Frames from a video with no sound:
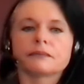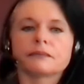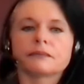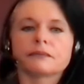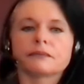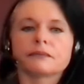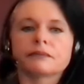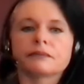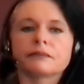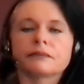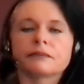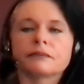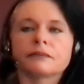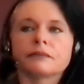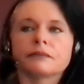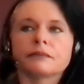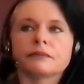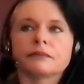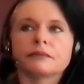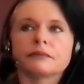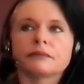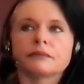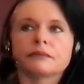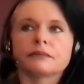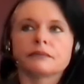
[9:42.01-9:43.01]

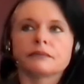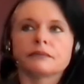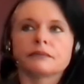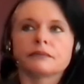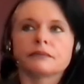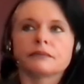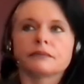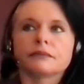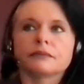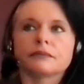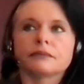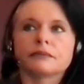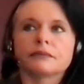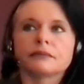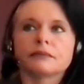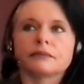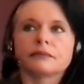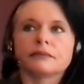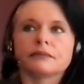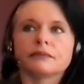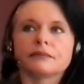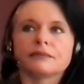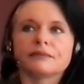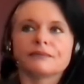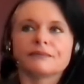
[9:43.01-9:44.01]

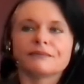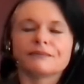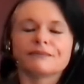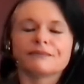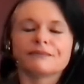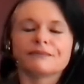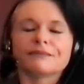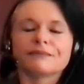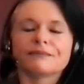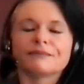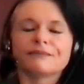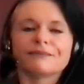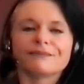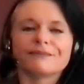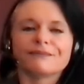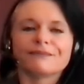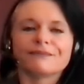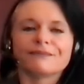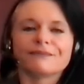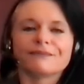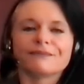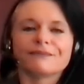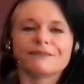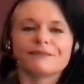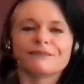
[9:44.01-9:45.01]

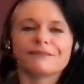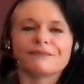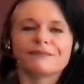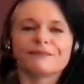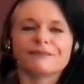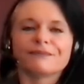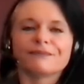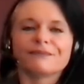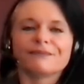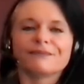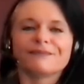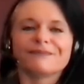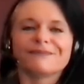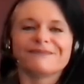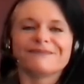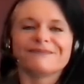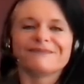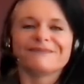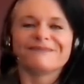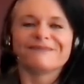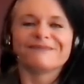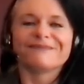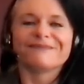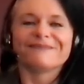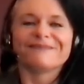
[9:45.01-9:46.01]

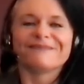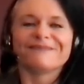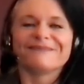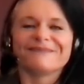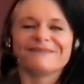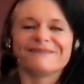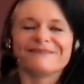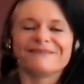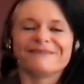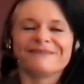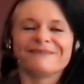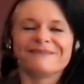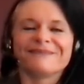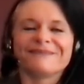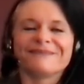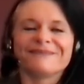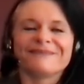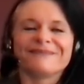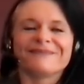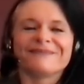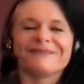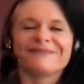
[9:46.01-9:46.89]
The person shown says nothing.